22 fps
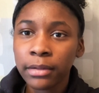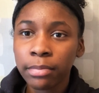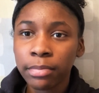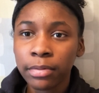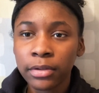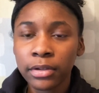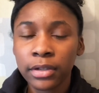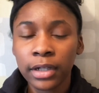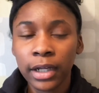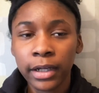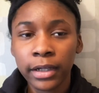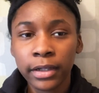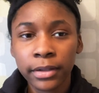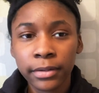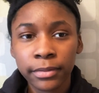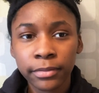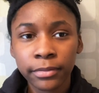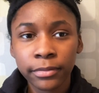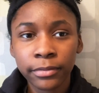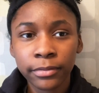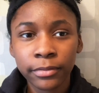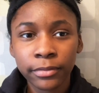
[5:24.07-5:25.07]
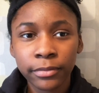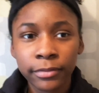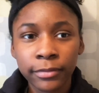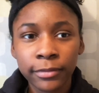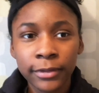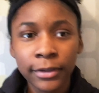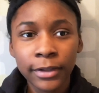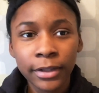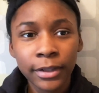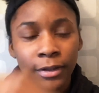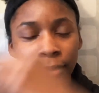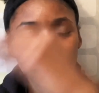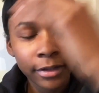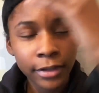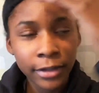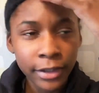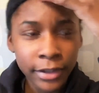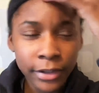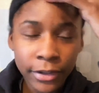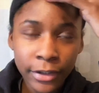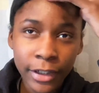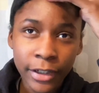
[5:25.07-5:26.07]
but like, oh, I
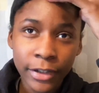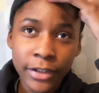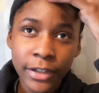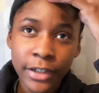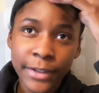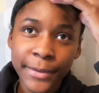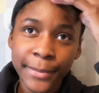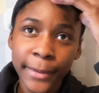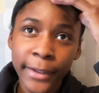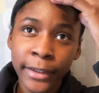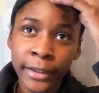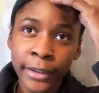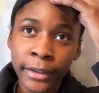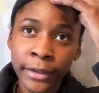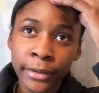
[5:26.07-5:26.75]
don't know how to explain it.